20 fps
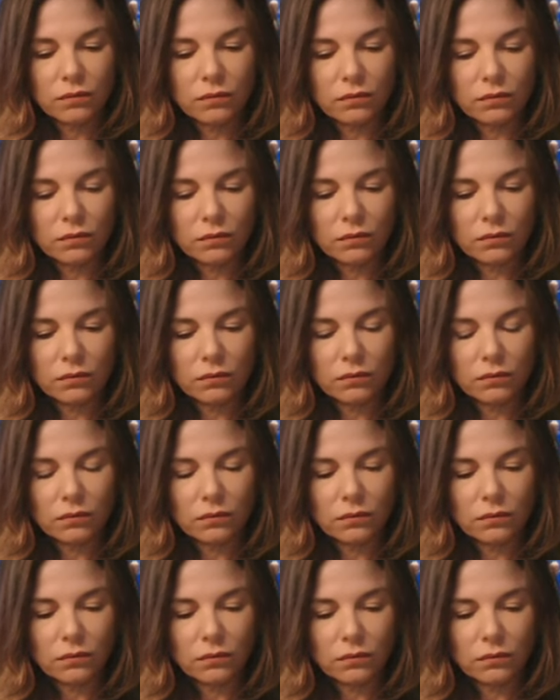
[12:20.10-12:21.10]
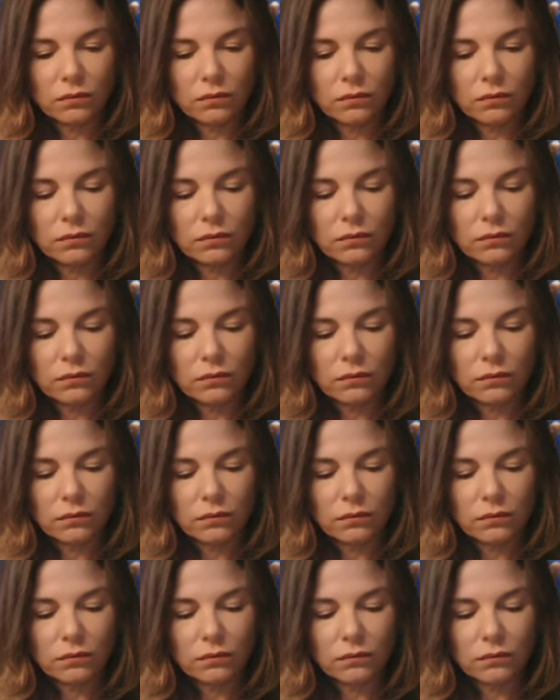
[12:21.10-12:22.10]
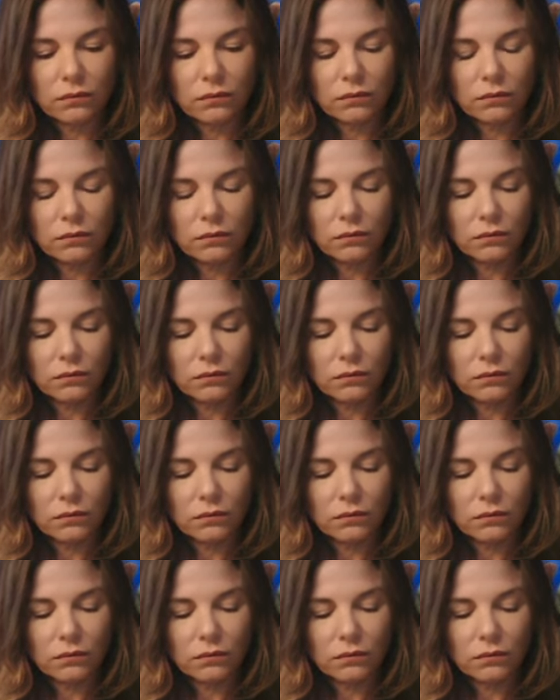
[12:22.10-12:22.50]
No one is speaking in this clip.